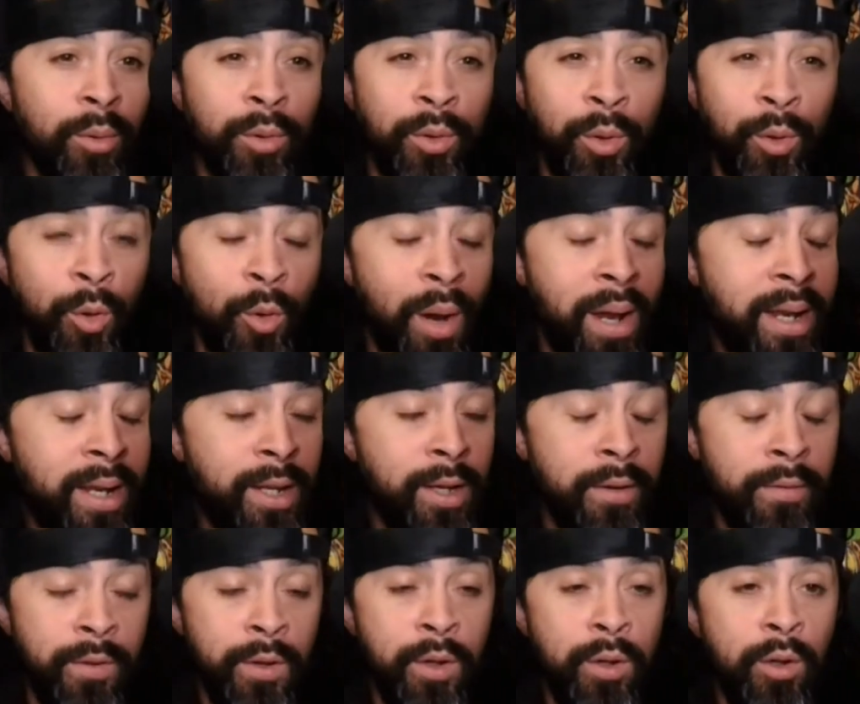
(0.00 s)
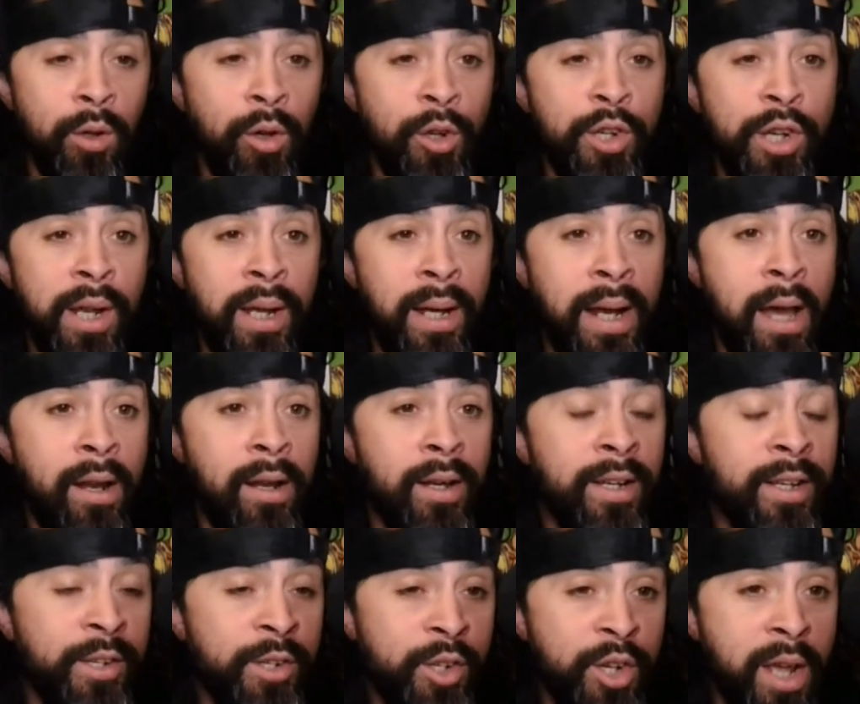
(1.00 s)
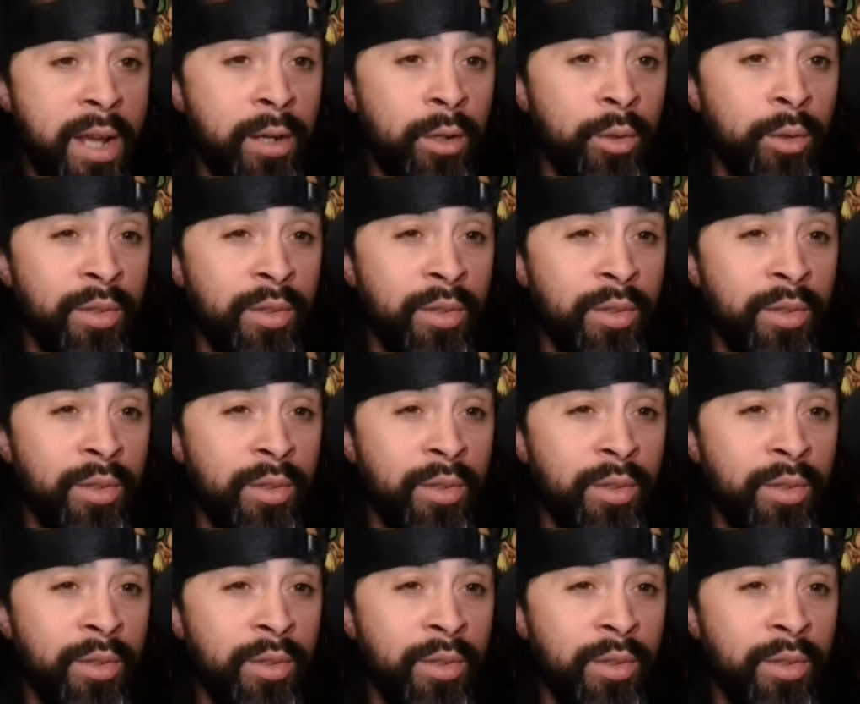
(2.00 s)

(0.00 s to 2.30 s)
It was a great interview. Go check it out on his channel.